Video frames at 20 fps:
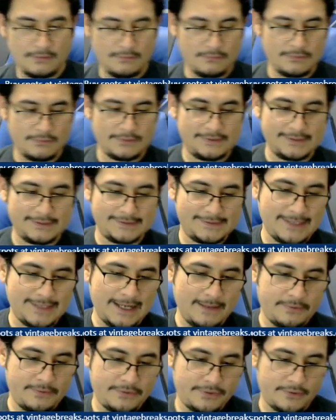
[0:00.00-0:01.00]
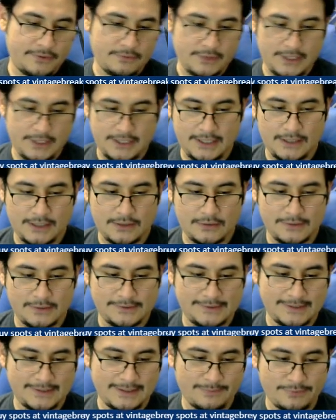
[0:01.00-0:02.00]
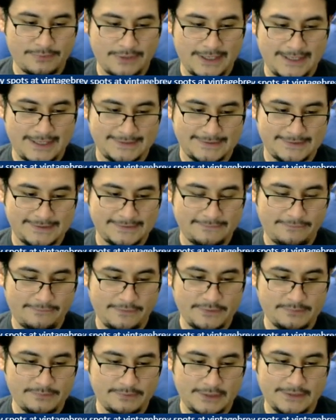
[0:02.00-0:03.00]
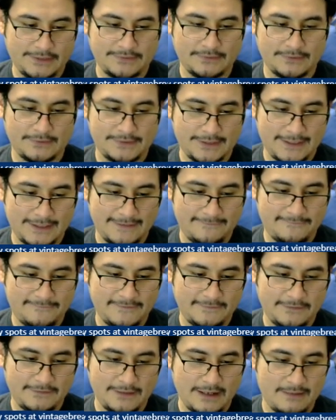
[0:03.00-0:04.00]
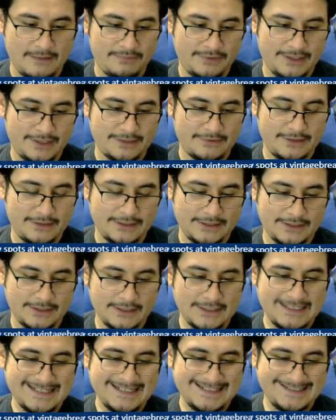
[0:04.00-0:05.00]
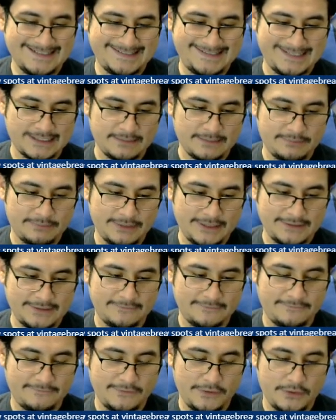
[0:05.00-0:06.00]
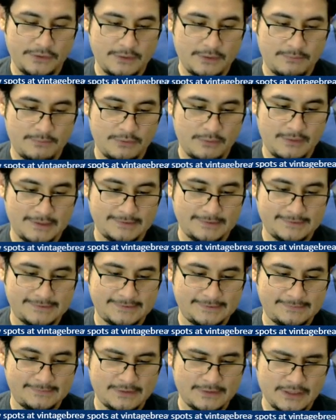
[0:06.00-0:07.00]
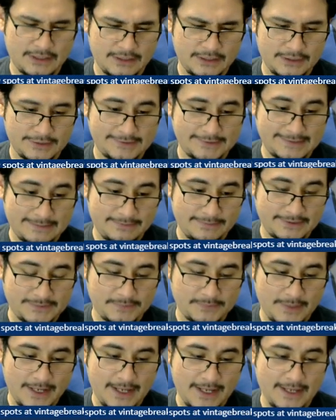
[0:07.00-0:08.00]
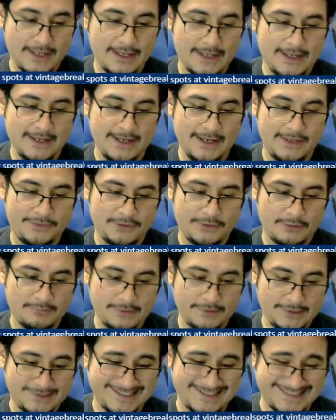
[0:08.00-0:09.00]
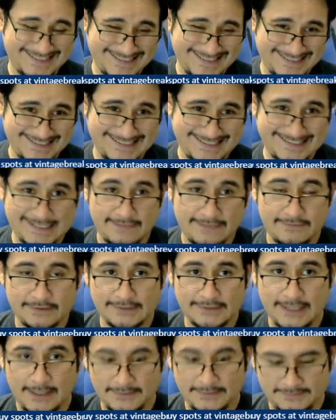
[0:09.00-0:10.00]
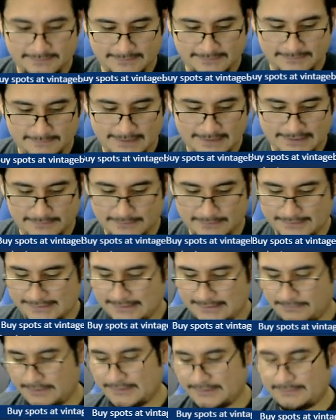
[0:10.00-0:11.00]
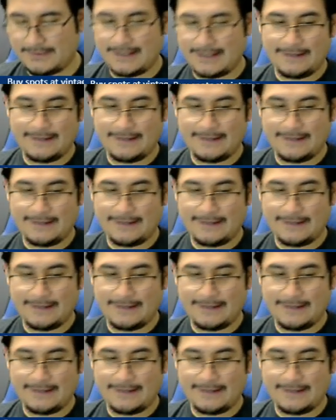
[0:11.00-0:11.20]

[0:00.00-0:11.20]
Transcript: the top three are going to get prizes. First place is going to get a $50 break credit. Second place a 53 Bowman color separate spot, and third place a 67 Topps baseball separate spot.